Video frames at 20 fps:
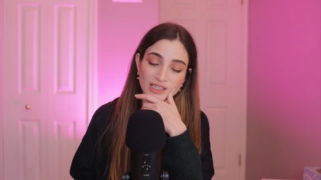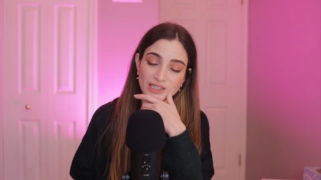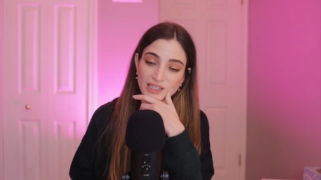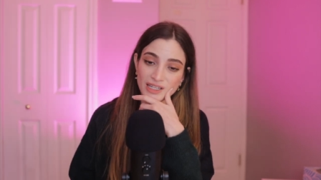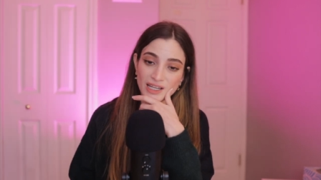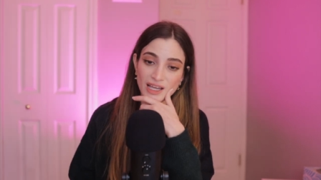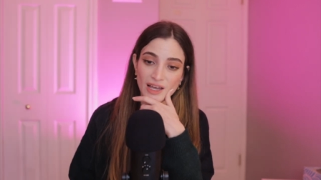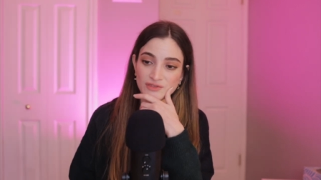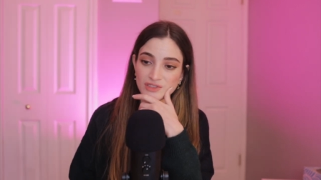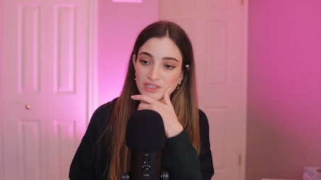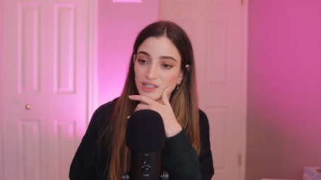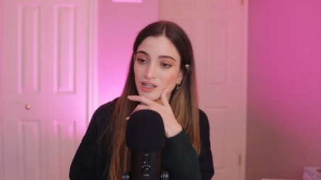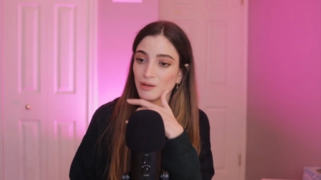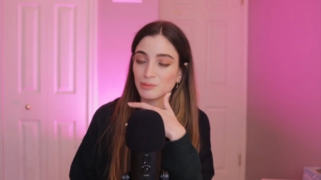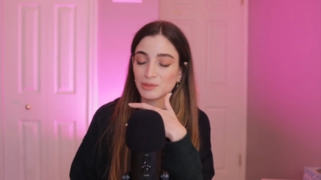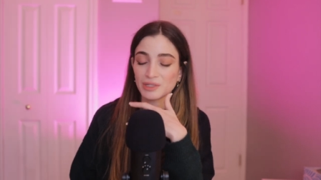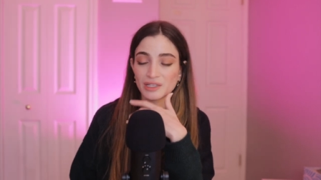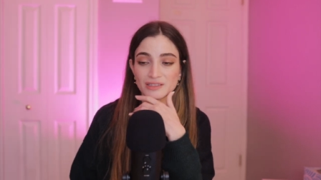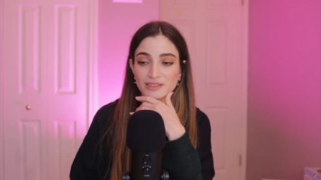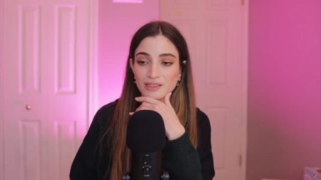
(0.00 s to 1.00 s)
They'd have to come
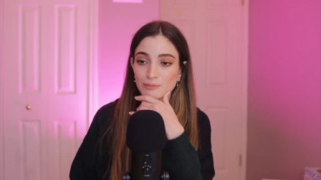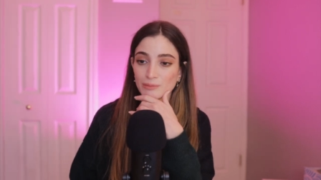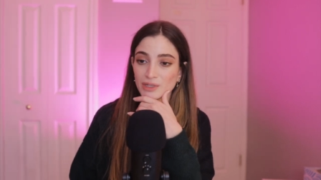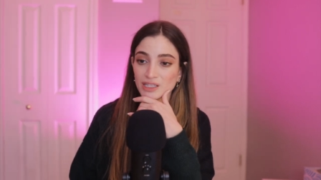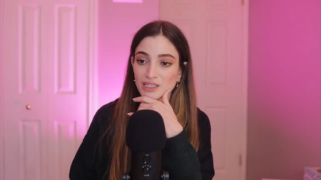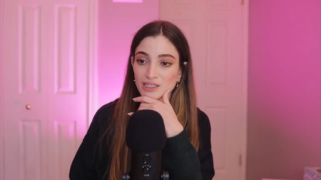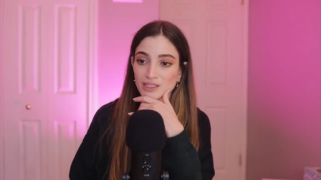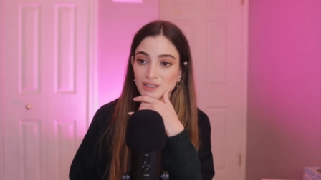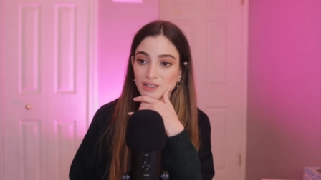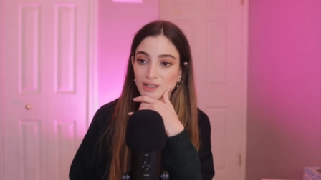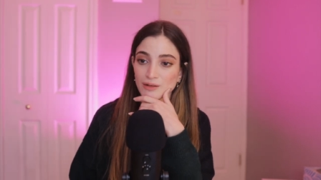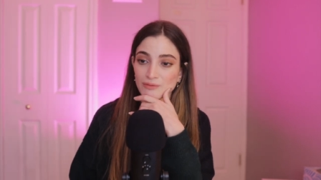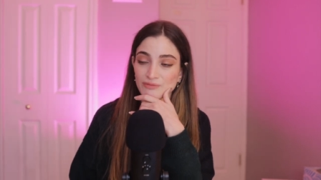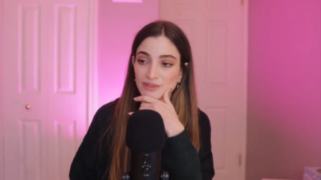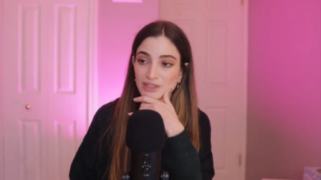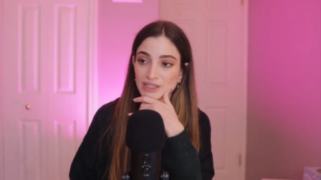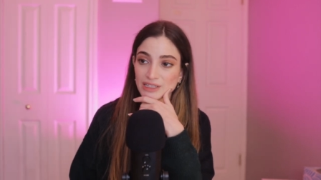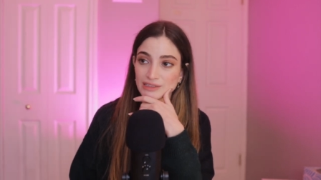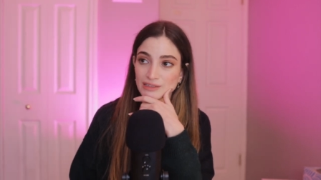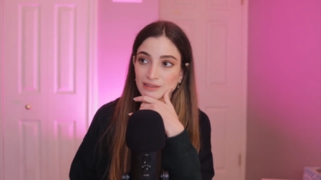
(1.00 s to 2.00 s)
get somebody to come
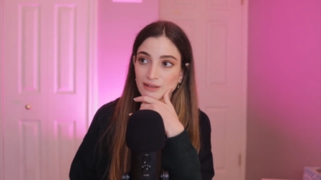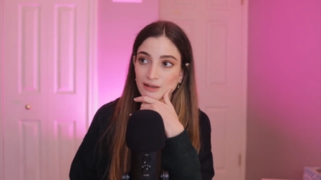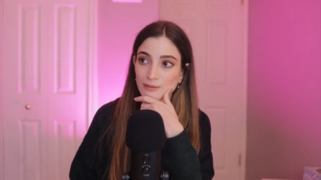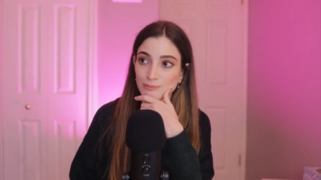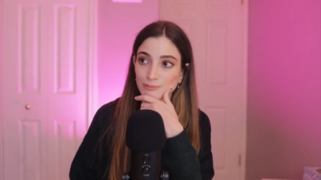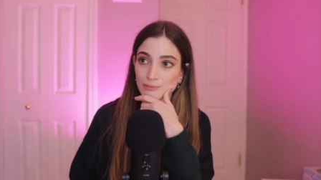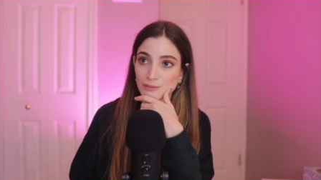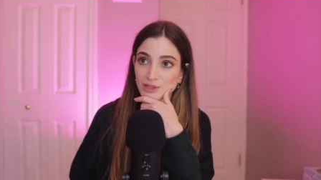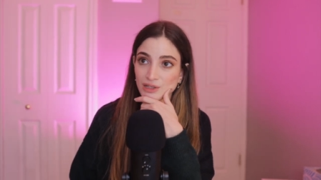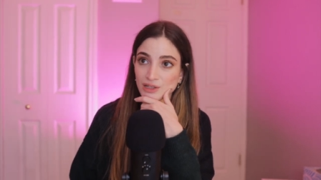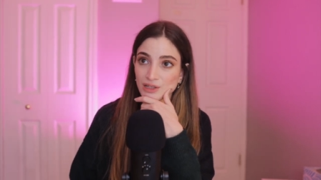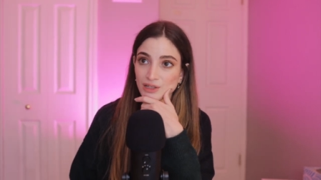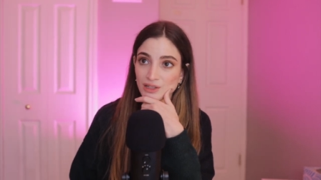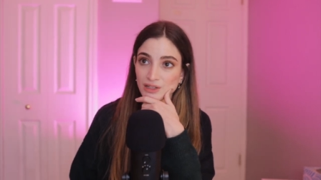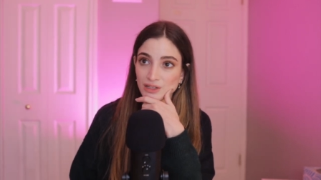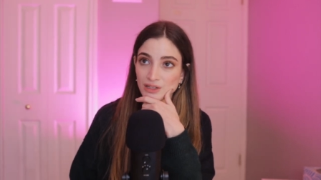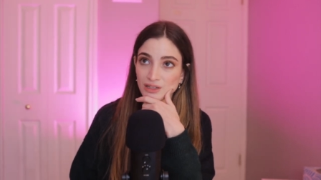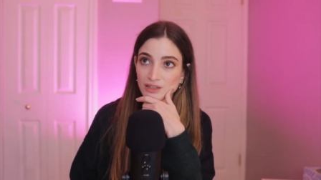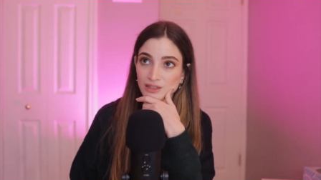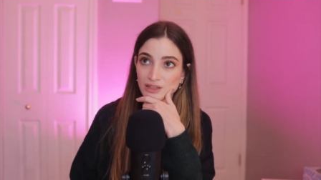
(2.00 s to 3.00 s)
fix it up.
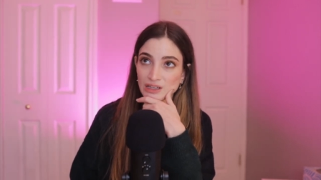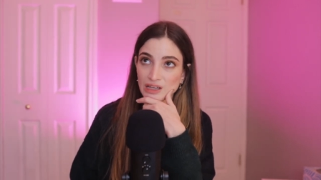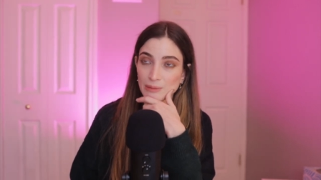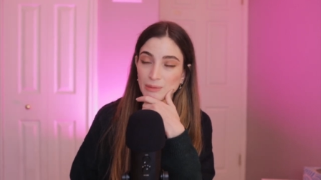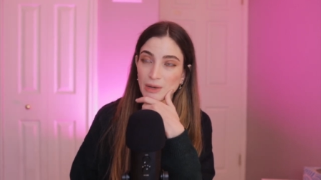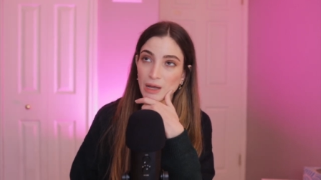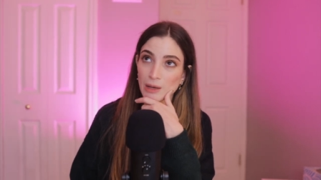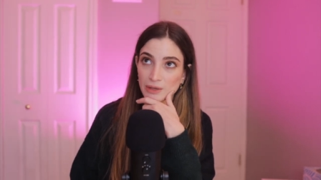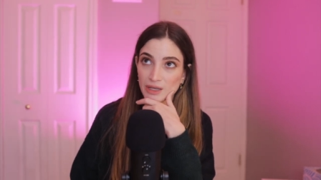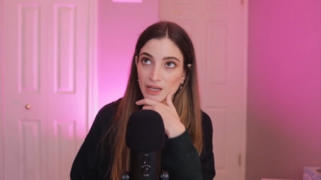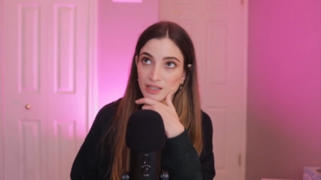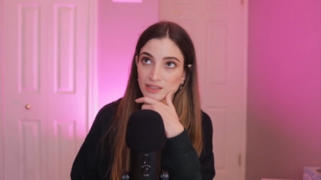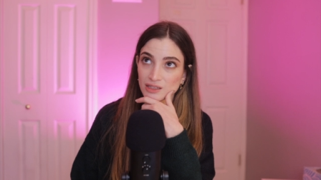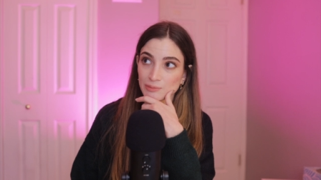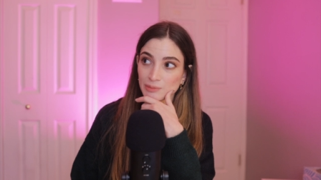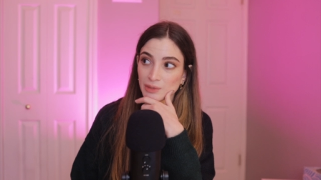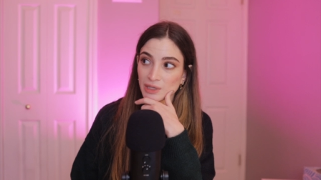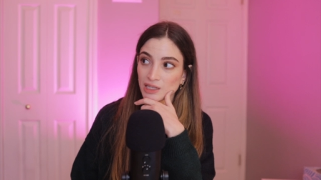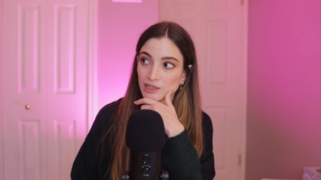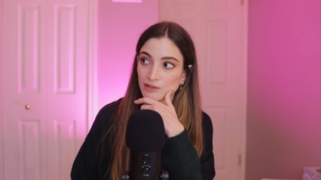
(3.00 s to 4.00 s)
I probably end up
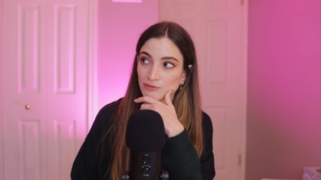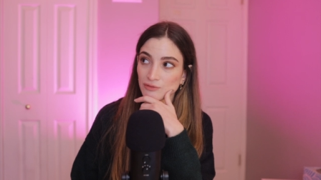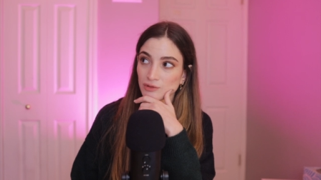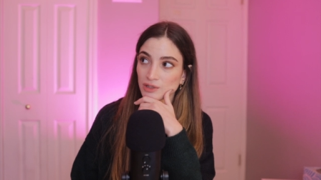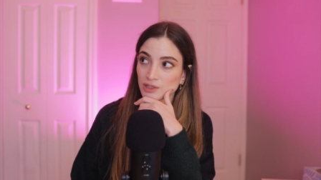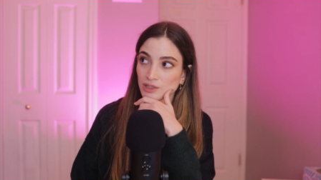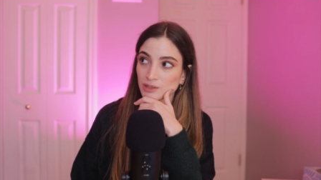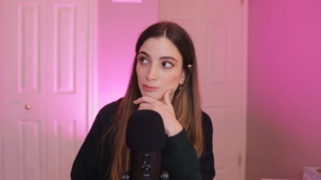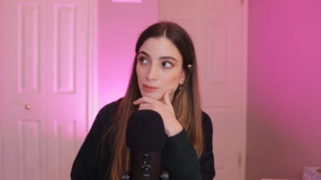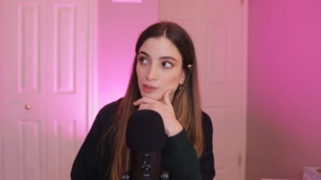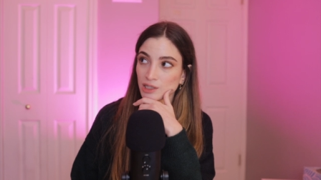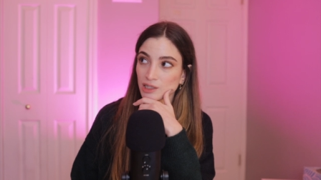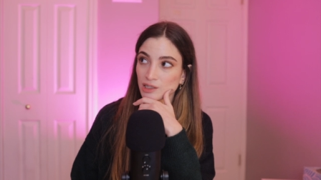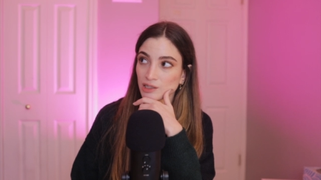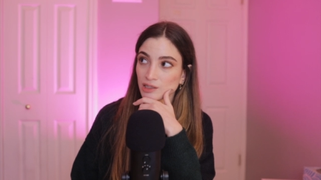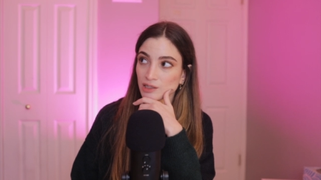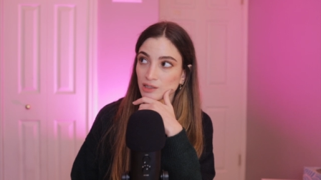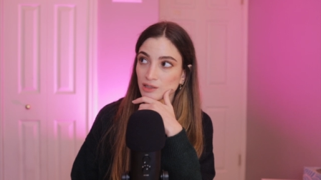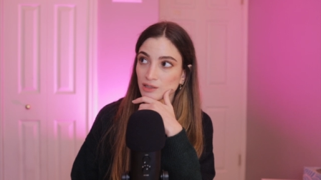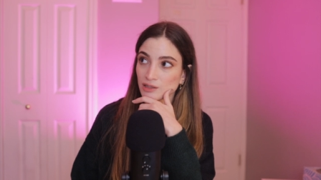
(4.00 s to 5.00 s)
paying for it, but
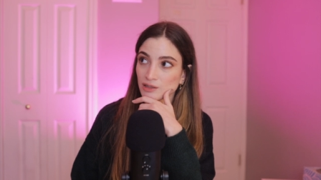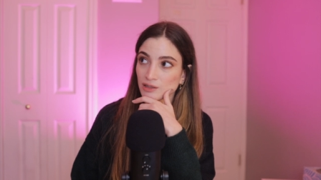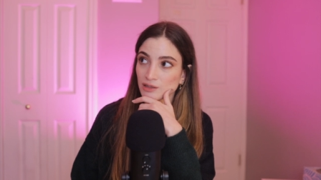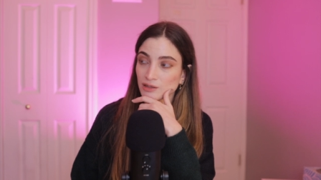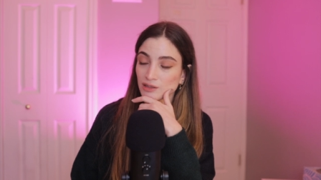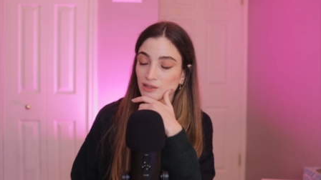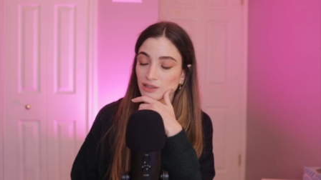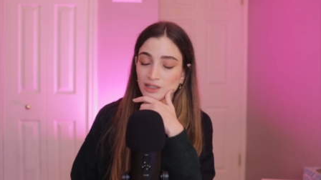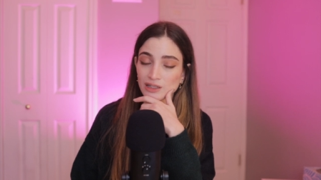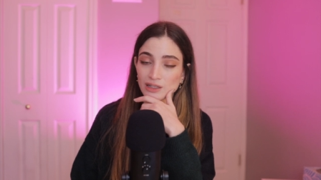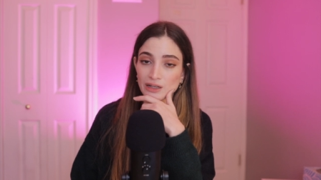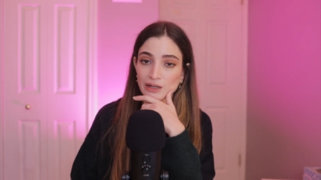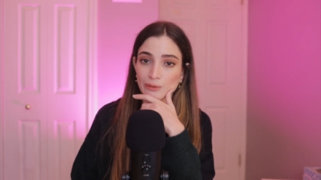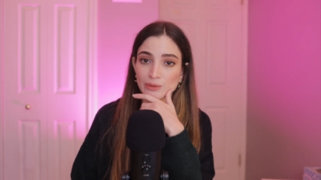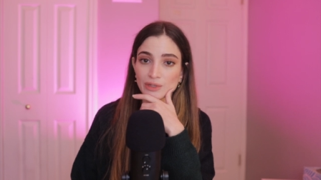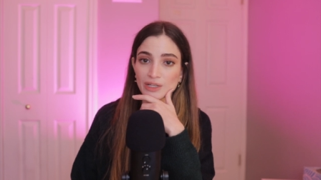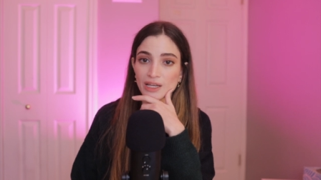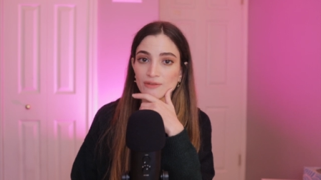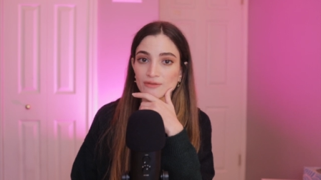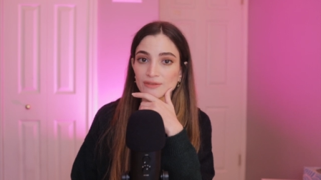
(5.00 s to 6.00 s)
I
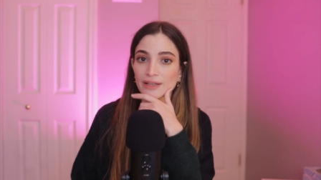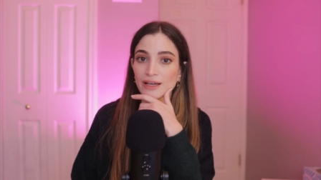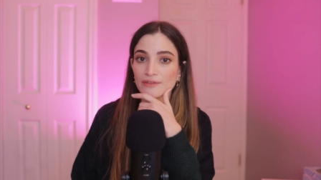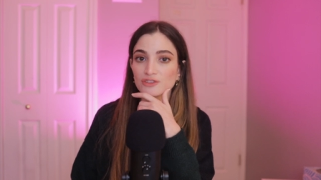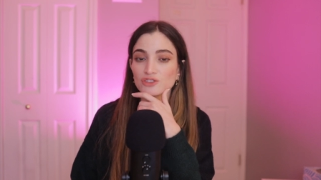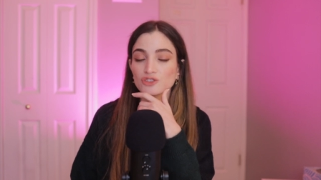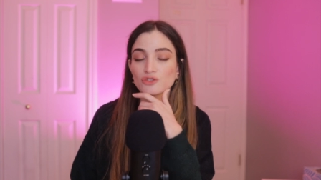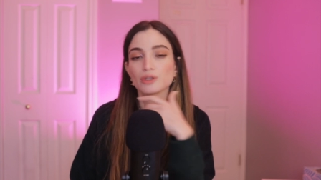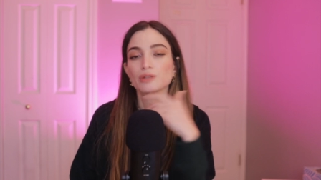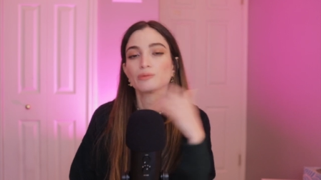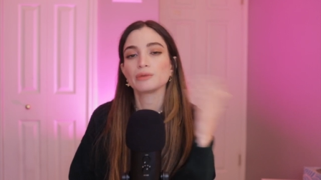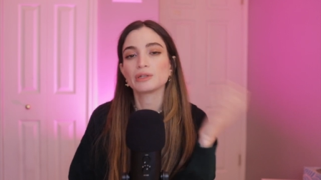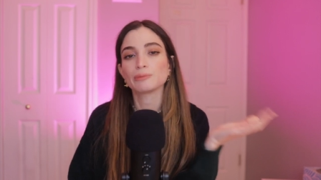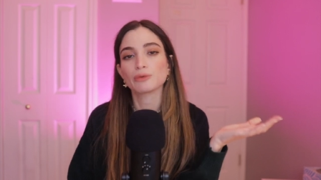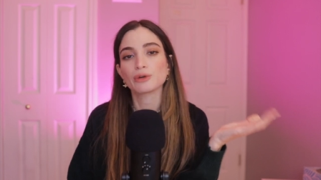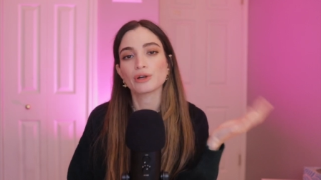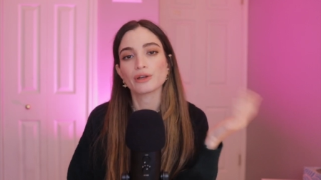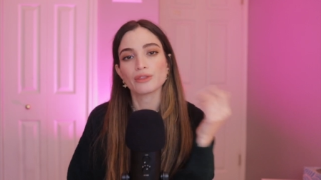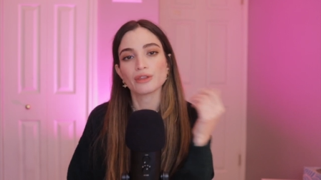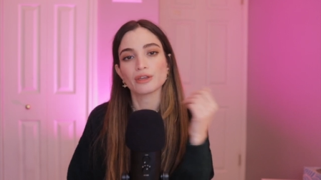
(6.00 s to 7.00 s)
would have left, so it would have been
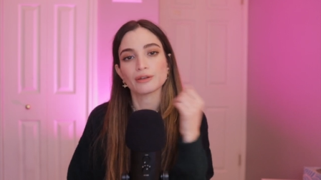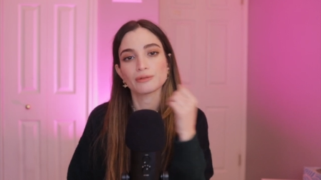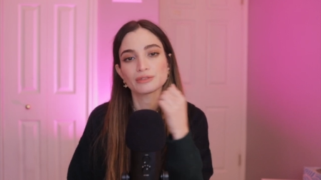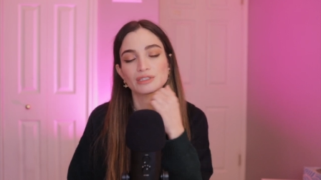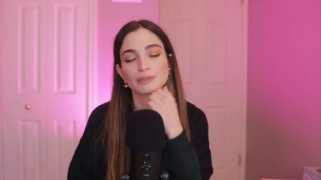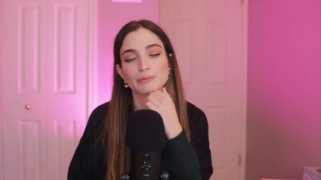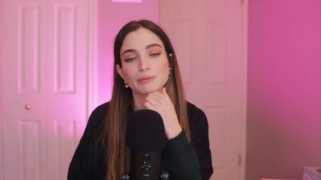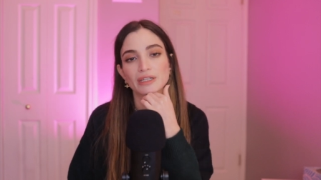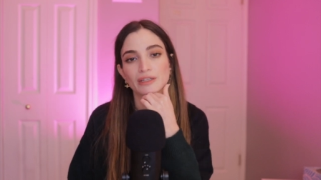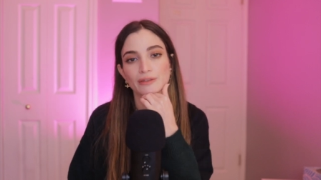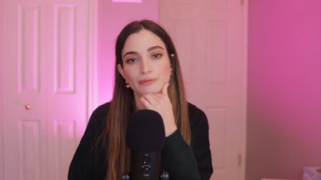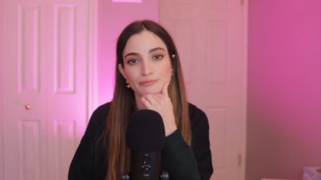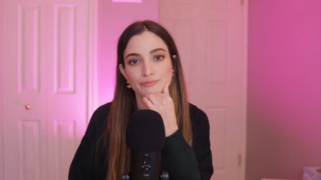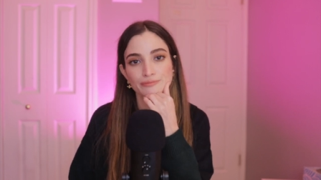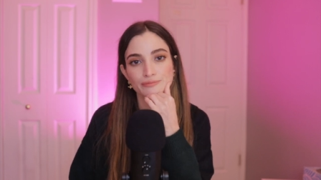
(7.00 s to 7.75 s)
worth it to me.